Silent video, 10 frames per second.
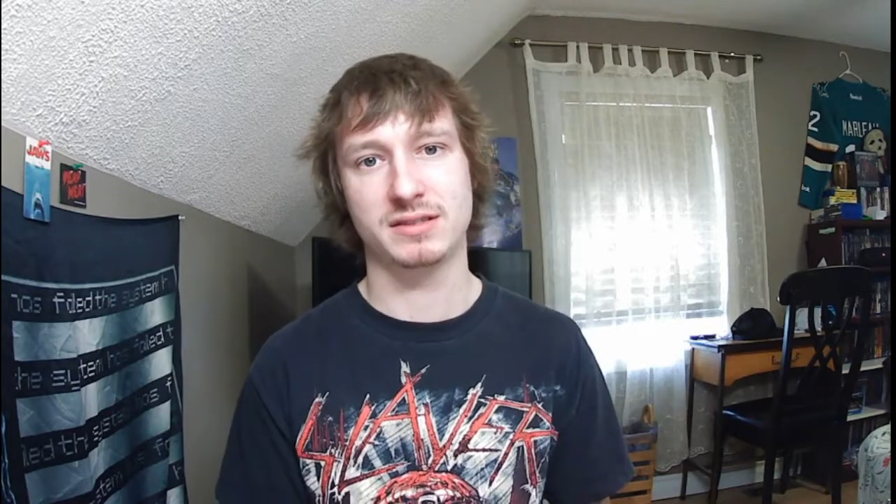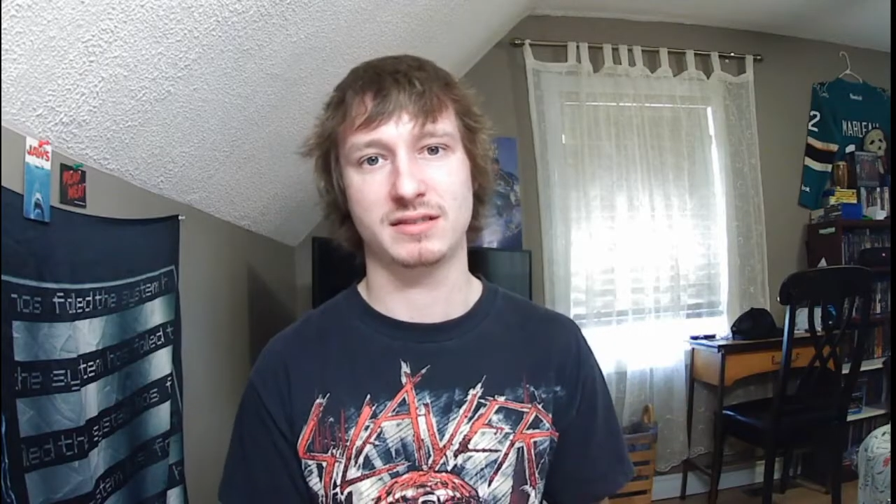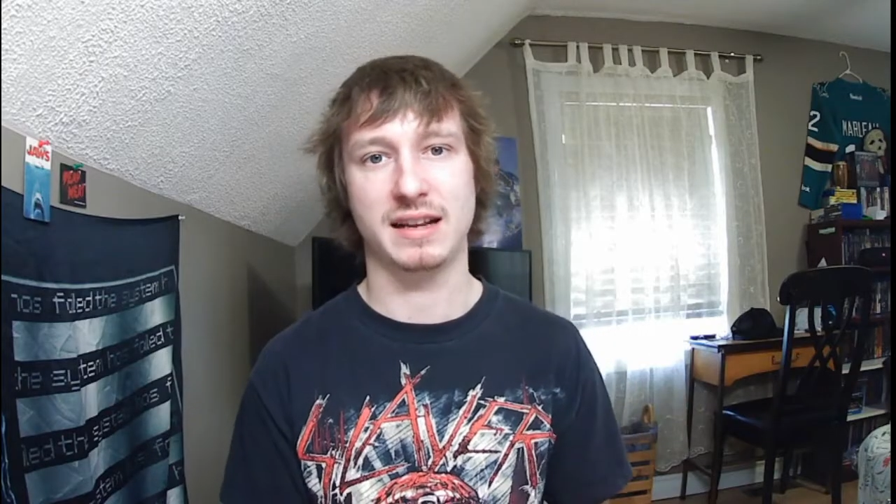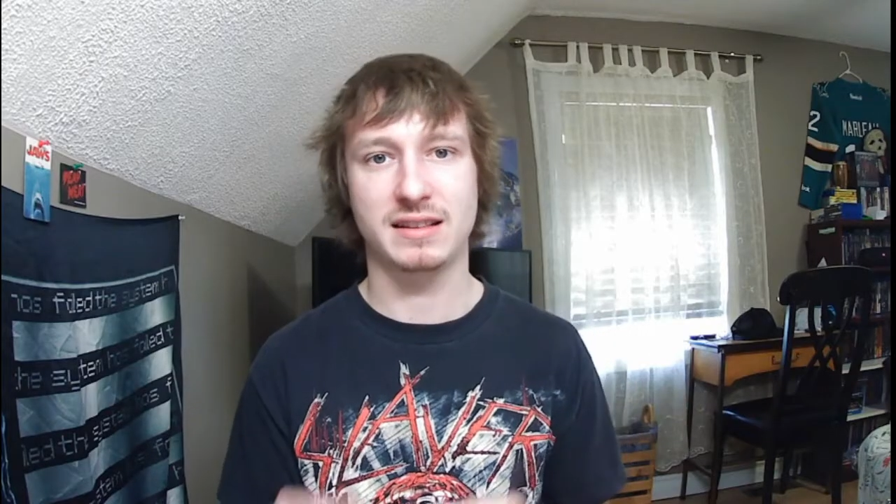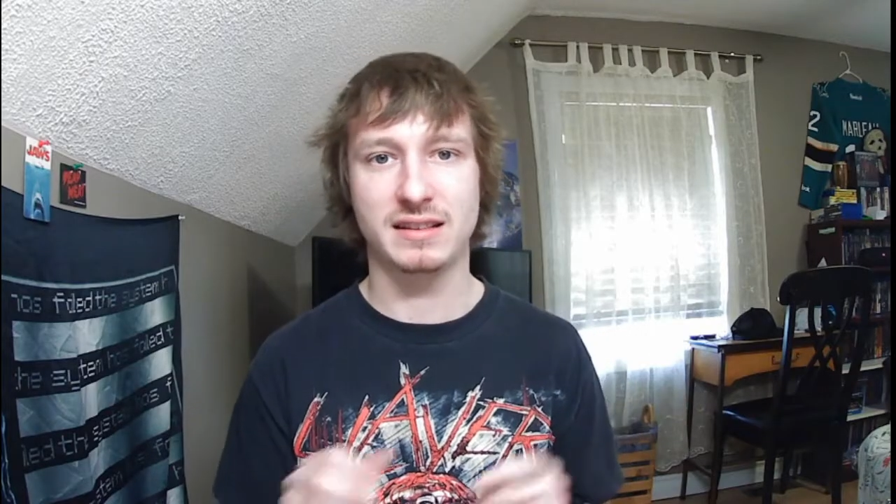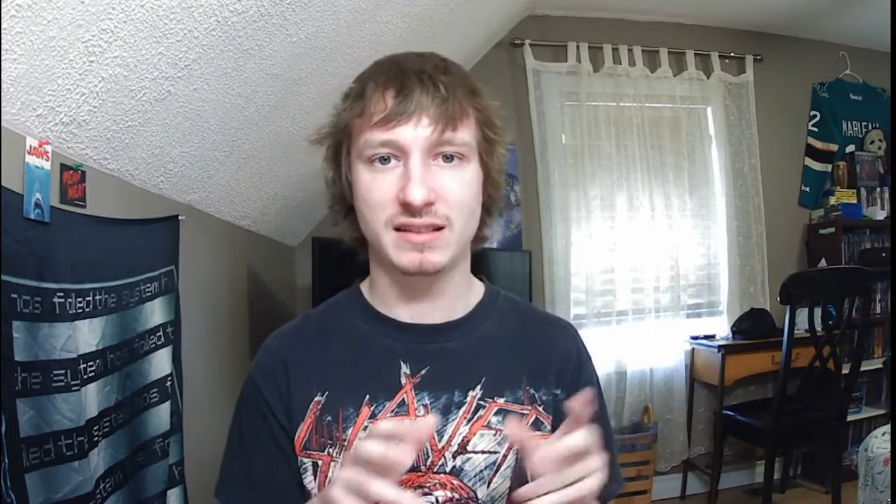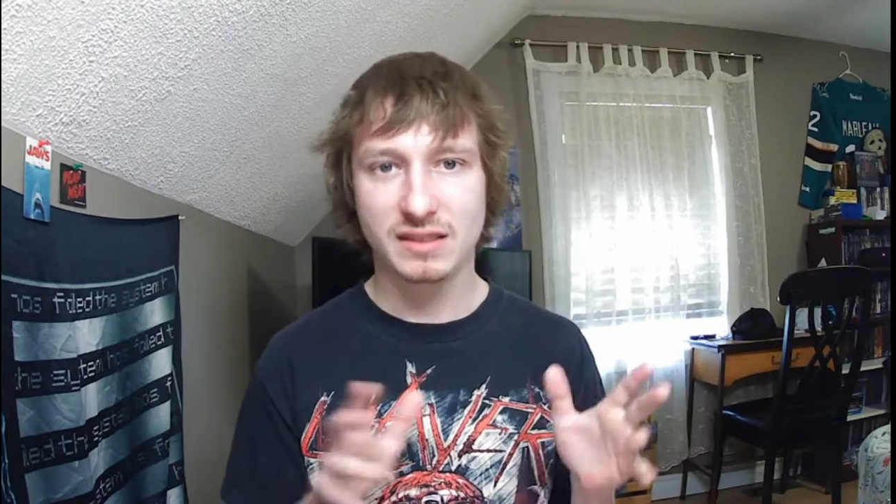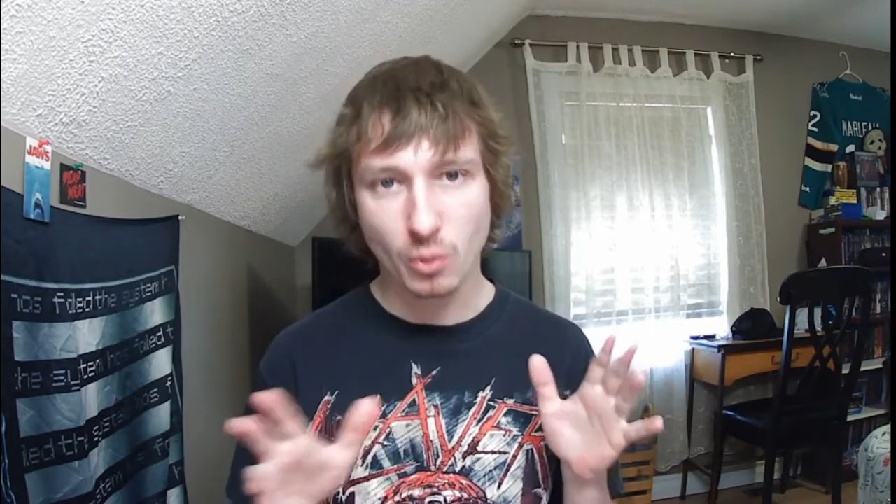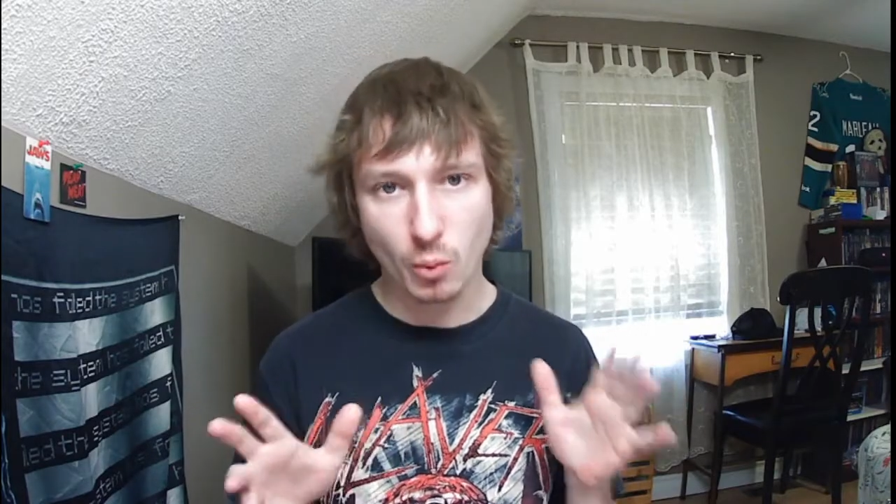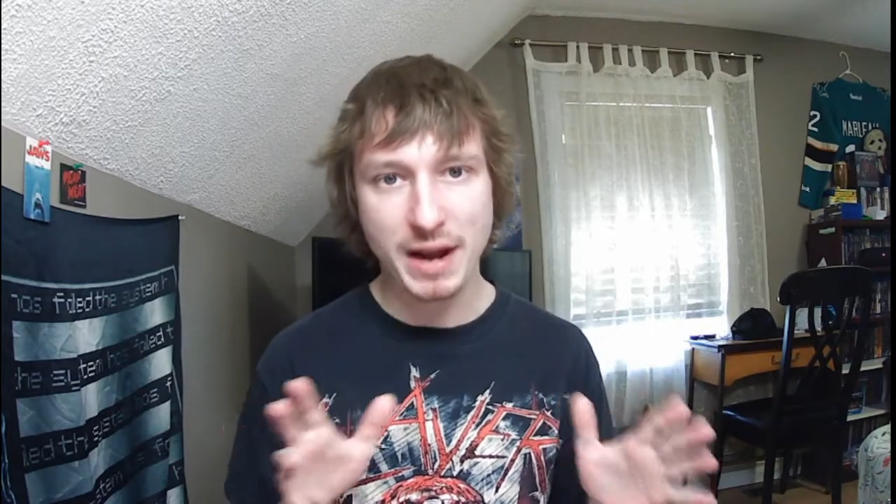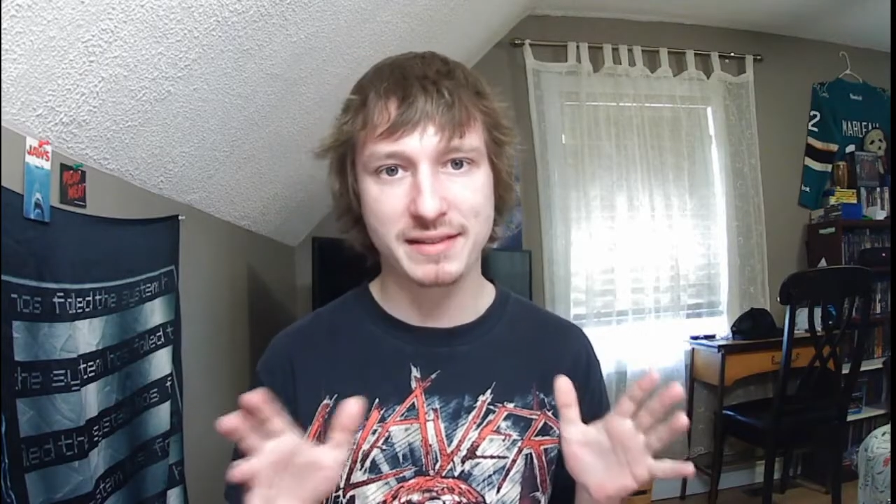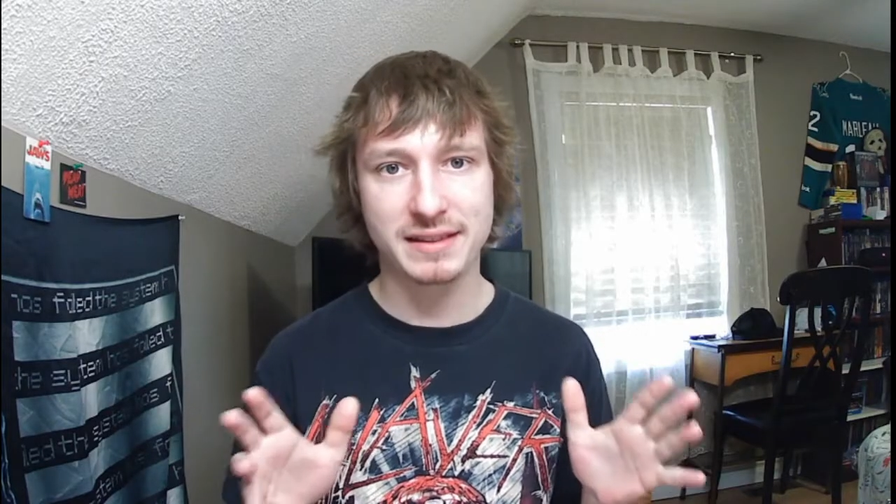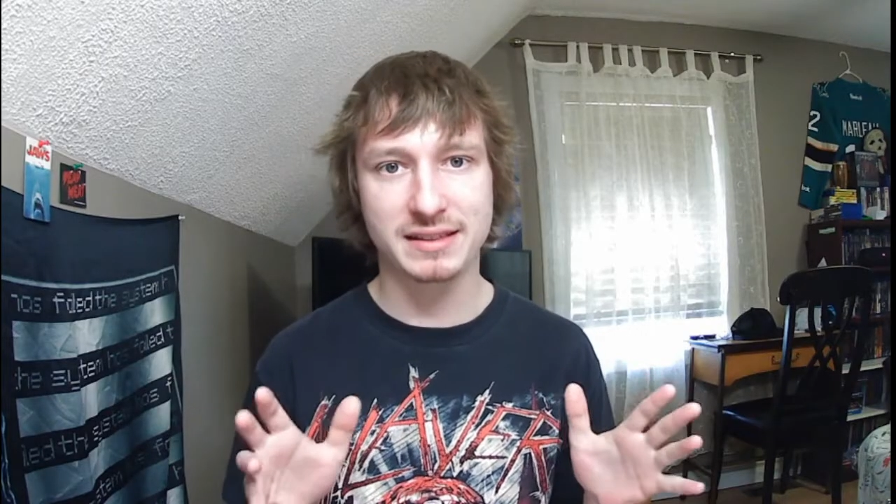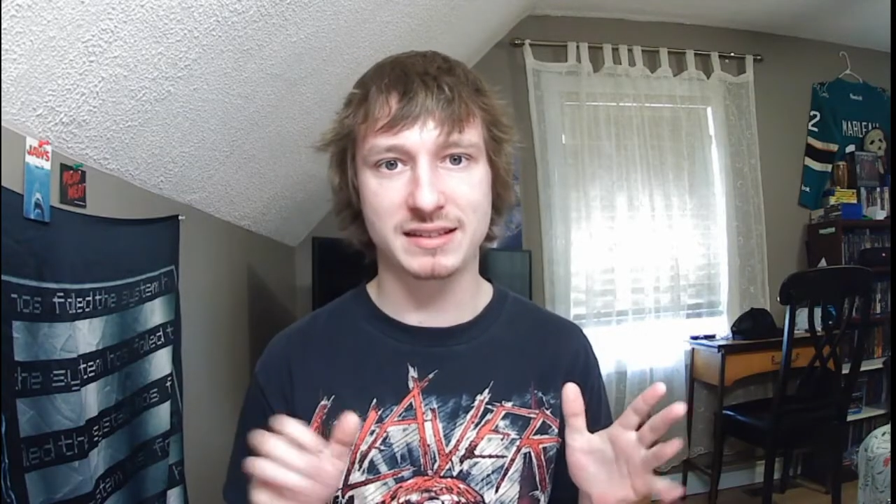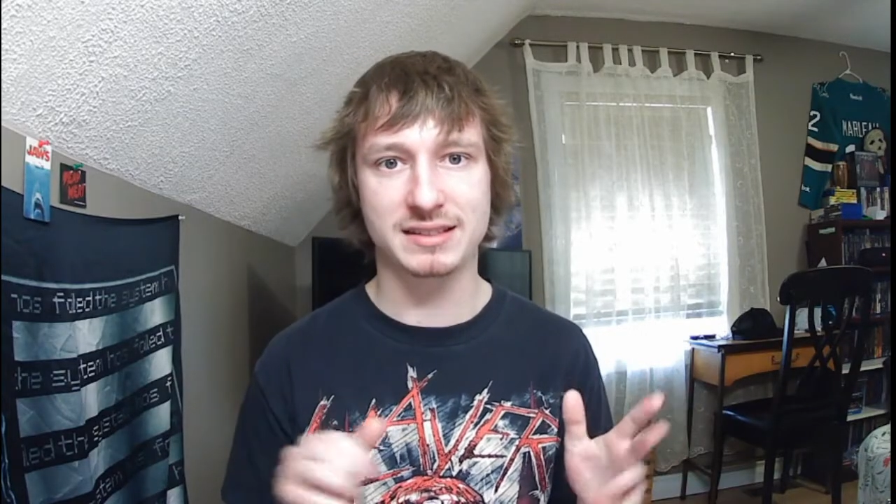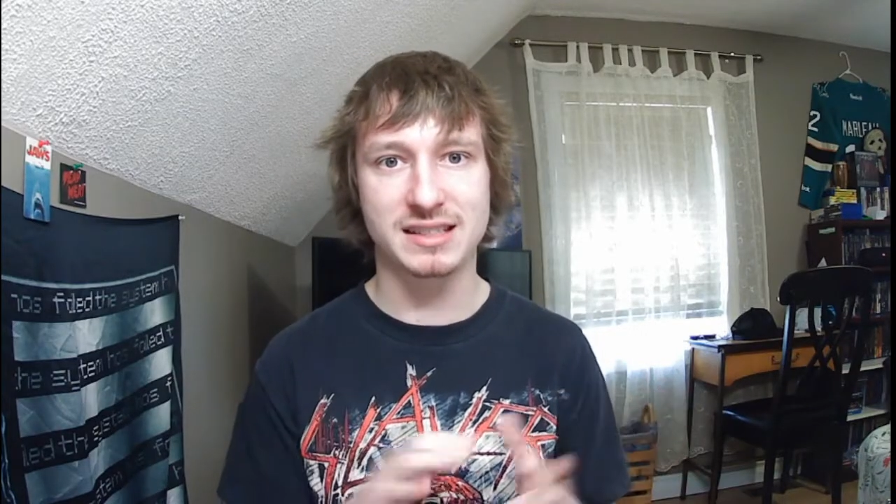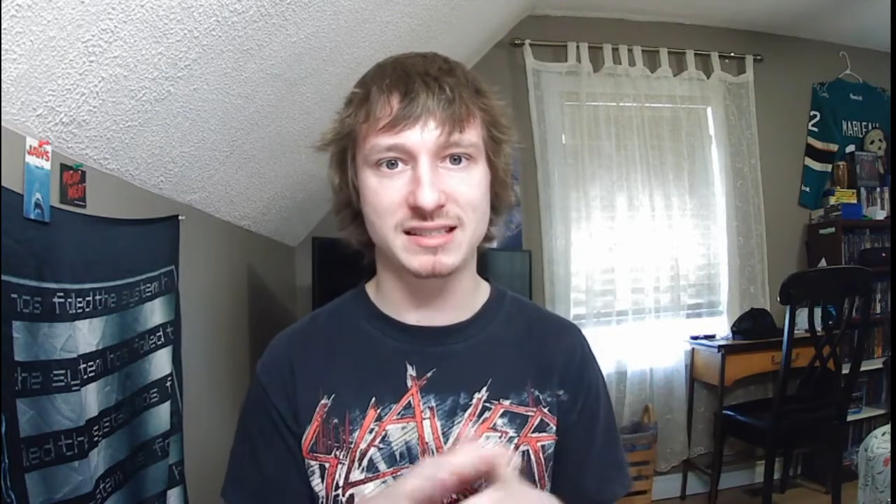like the way that the